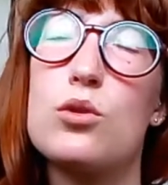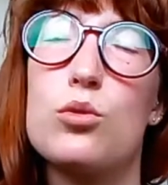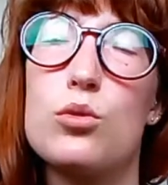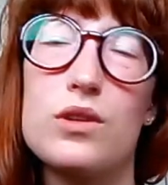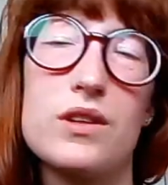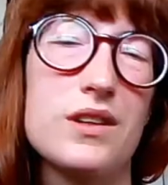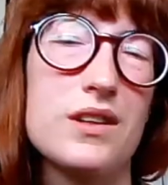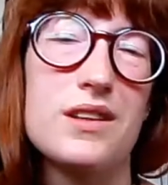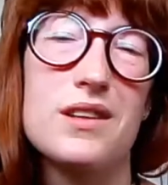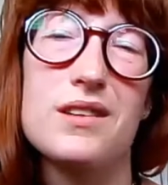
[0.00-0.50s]

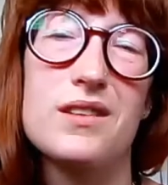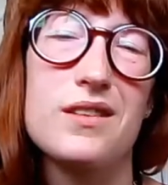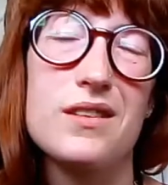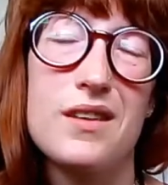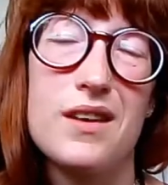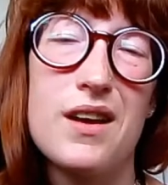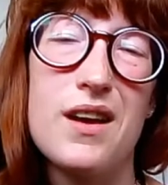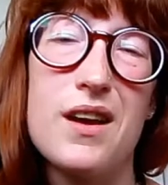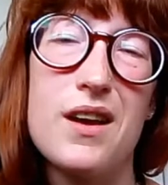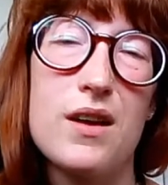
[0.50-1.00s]
Only
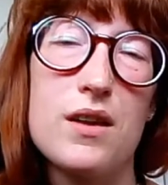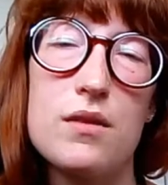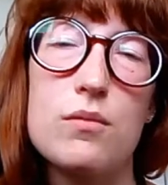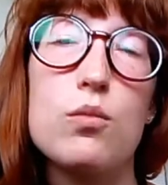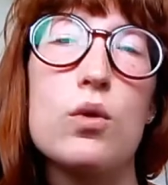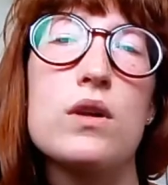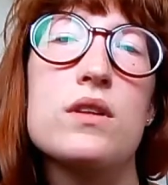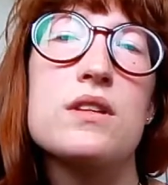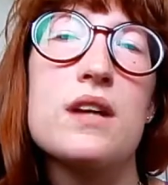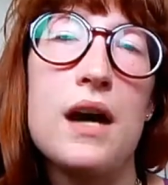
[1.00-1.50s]

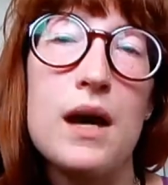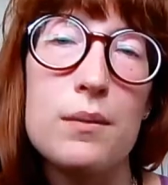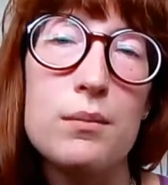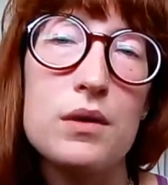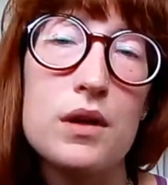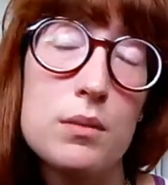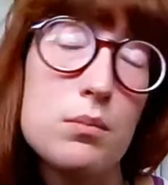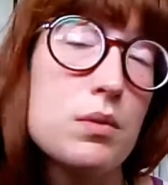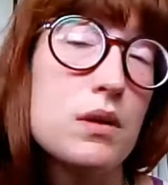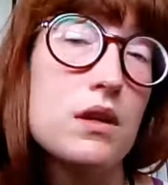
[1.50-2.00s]
one time
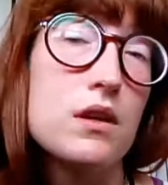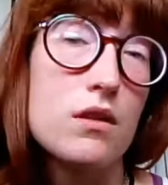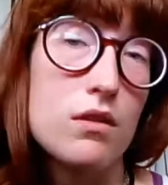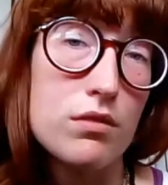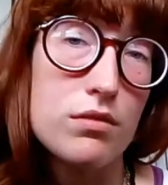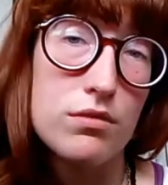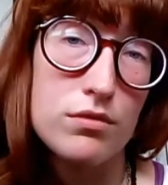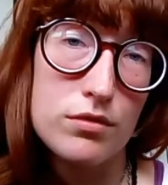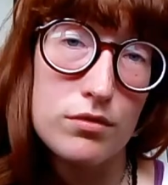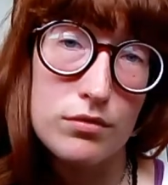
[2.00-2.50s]
can be
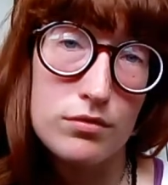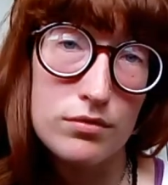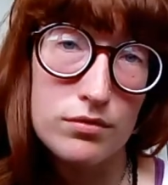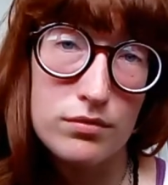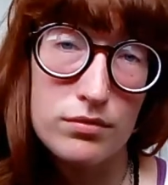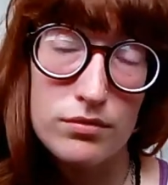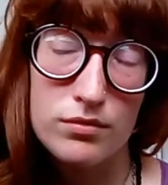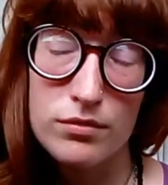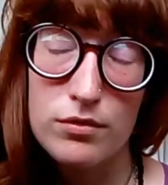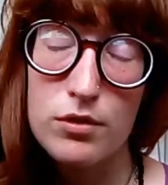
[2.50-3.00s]
enough
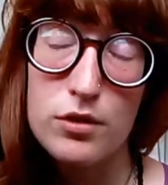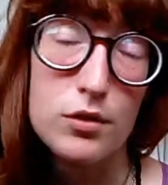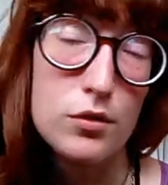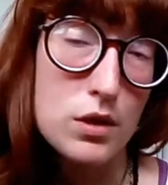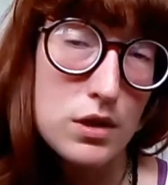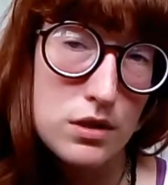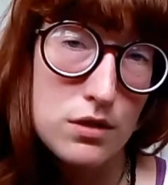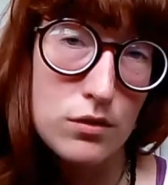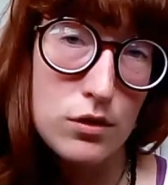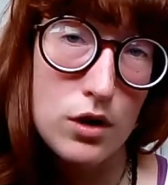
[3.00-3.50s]
for the
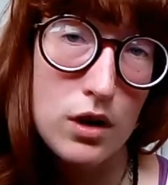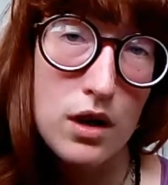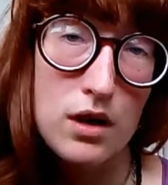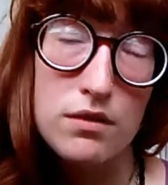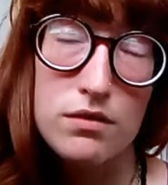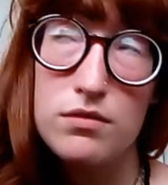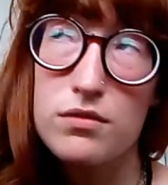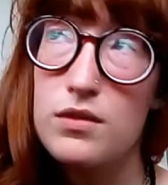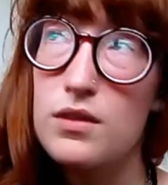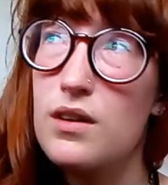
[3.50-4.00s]
rest of your
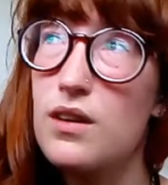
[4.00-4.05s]
life.